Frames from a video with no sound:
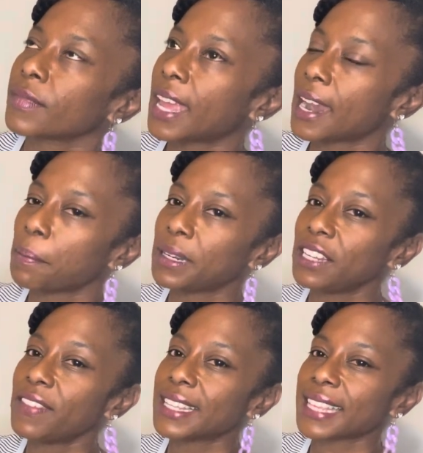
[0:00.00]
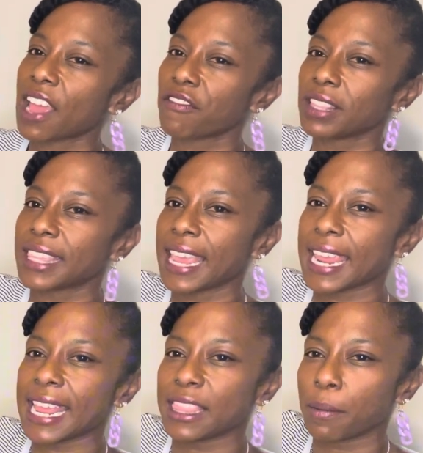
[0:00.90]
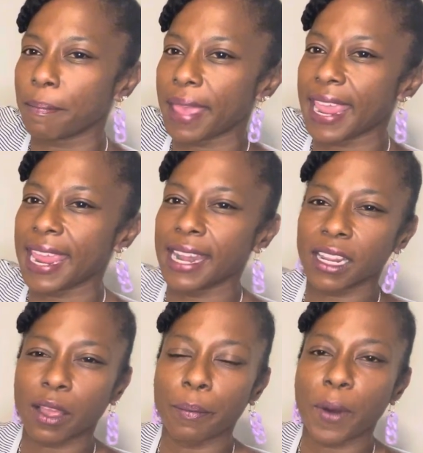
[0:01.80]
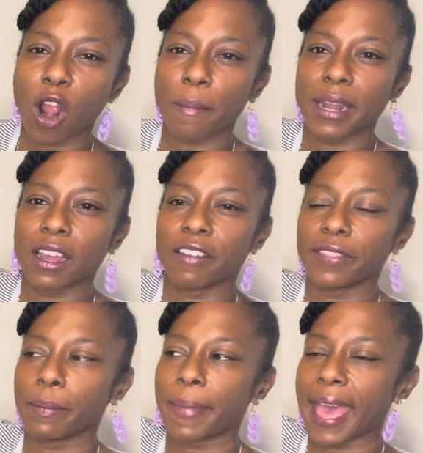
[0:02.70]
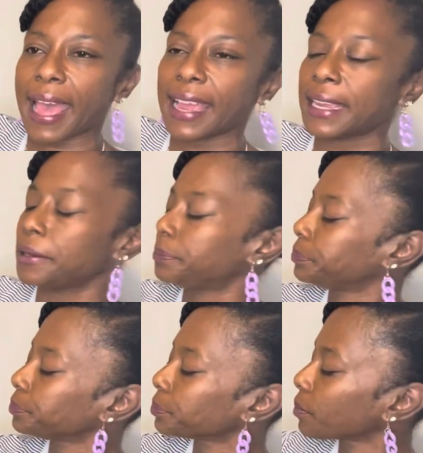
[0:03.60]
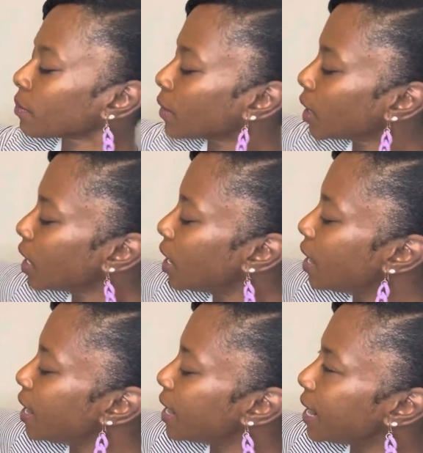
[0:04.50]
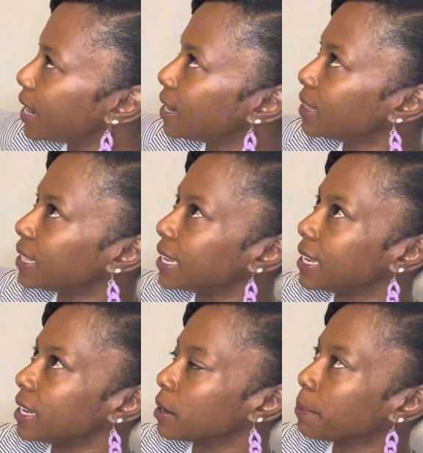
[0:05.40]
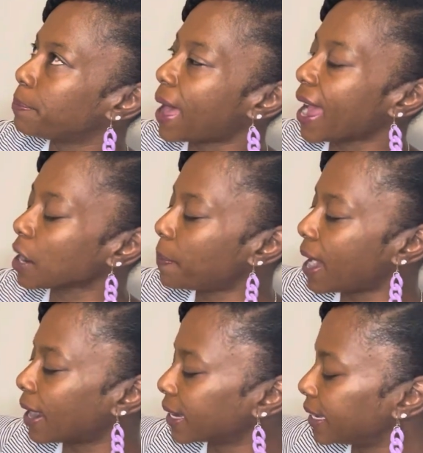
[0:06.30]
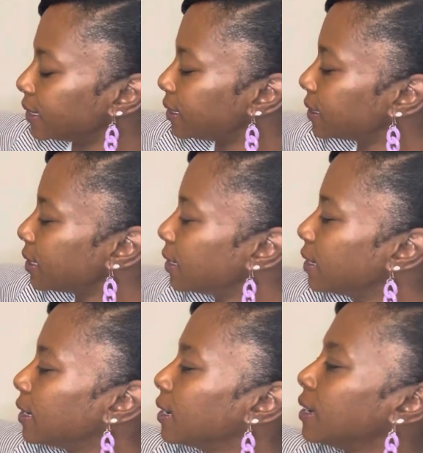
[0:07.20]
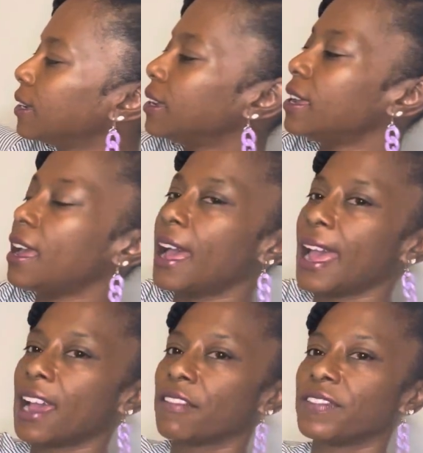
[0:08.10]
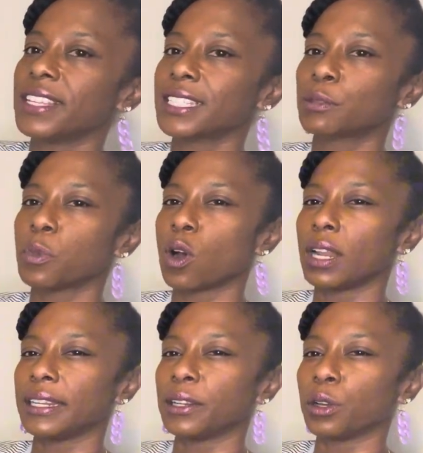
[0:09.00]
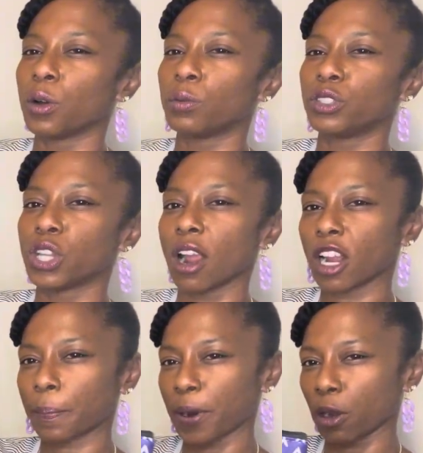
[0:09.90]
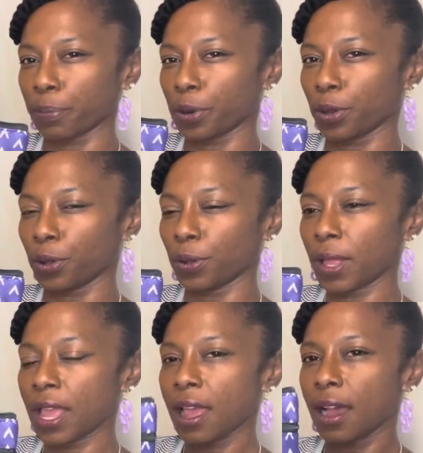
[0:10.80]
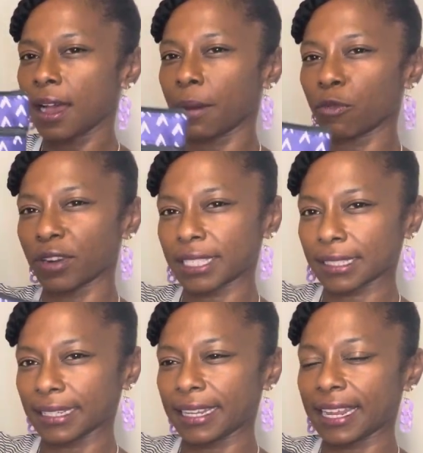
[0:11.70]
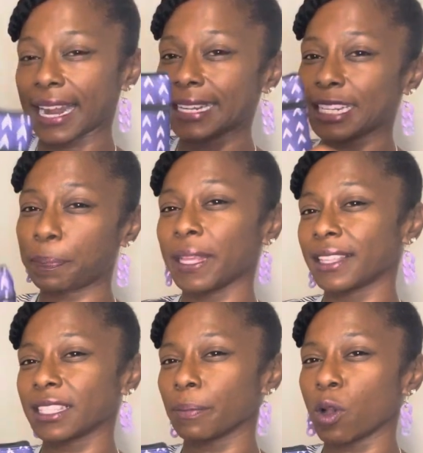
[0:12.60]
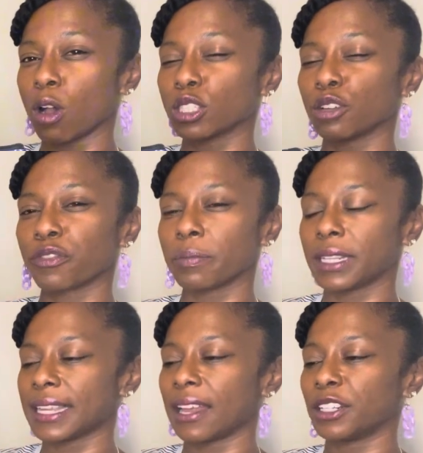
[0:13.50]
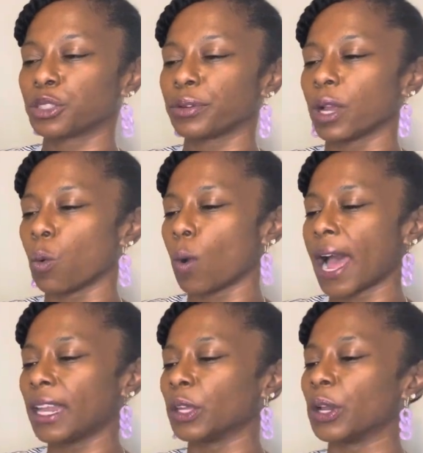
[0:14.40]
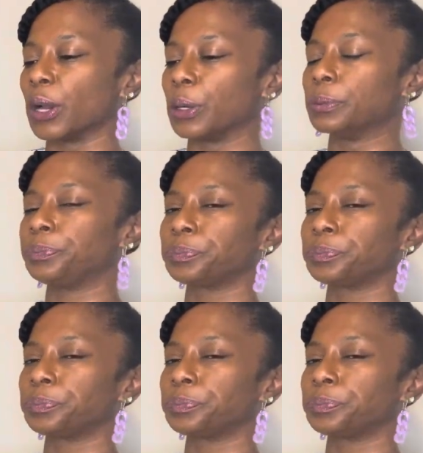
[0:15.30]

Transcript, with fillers: And I believe that's everything in the main compartment of the bag. In the back pockets, I have this small little dark purple um, wristlet. And I did pick this up also from the Dollar Tree a while ago.